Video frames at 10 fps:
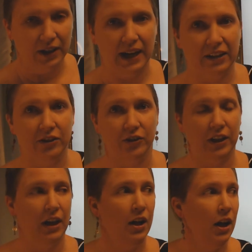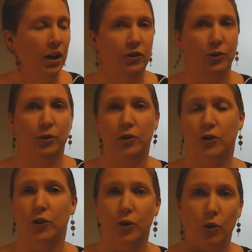actually choose
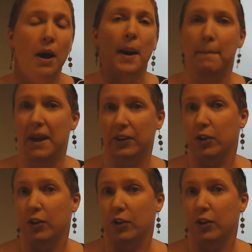to make your